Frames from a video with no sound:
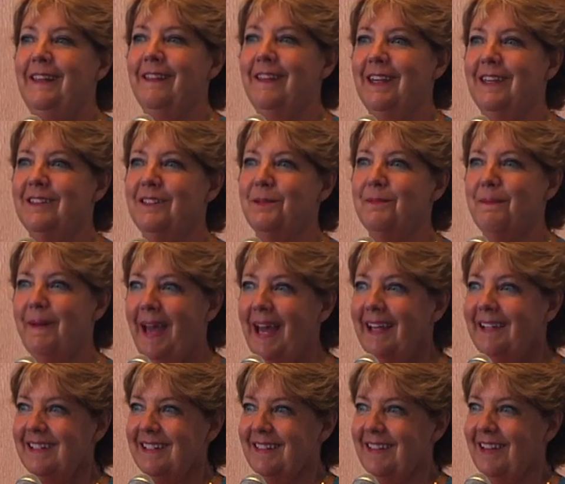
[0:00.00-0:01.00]
They
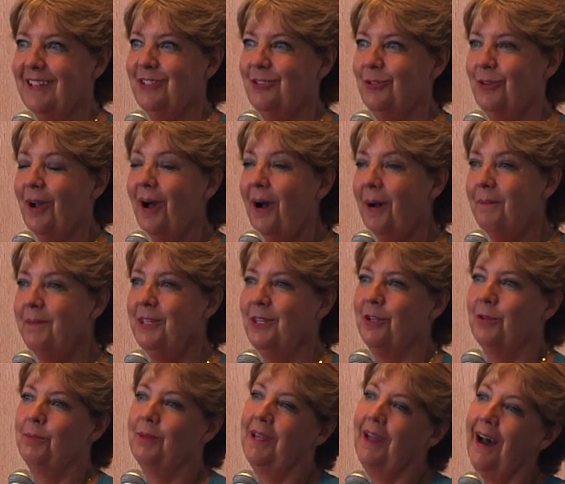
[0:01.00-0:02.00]
demanded that you come
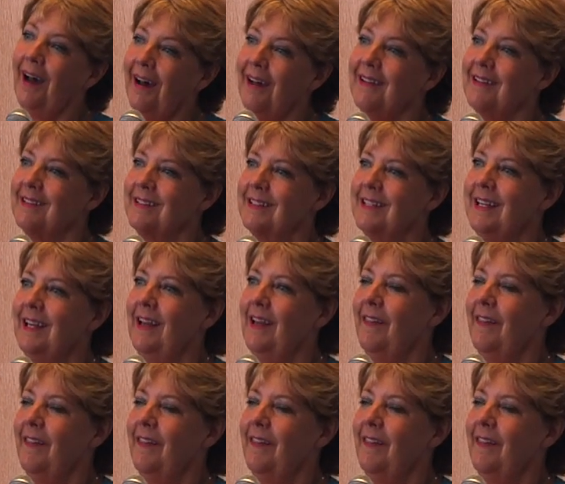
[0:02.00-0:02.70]
here because